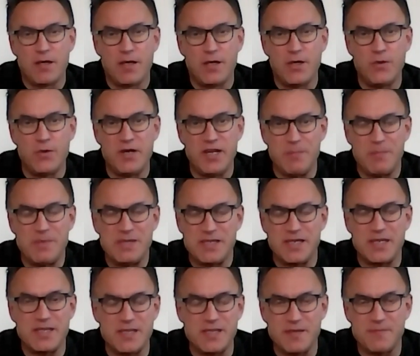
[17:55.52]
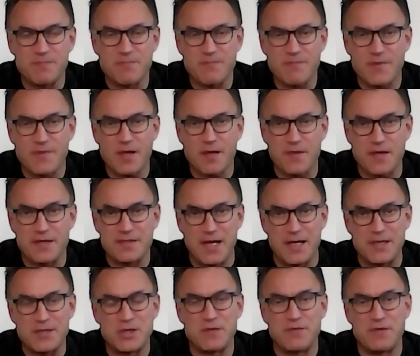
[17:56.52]
You limited the
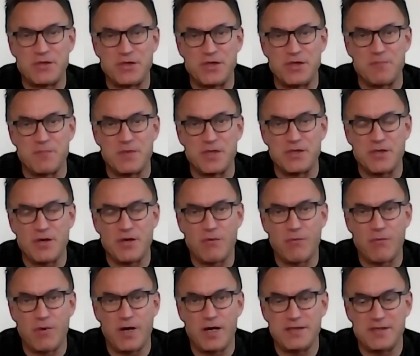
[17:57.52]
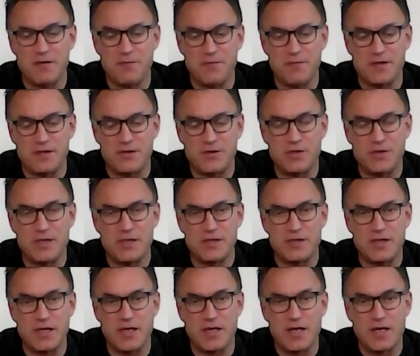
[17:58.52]
sense of achievement. Whereas if the
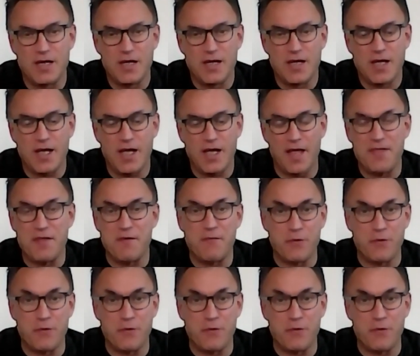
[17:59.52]
student and the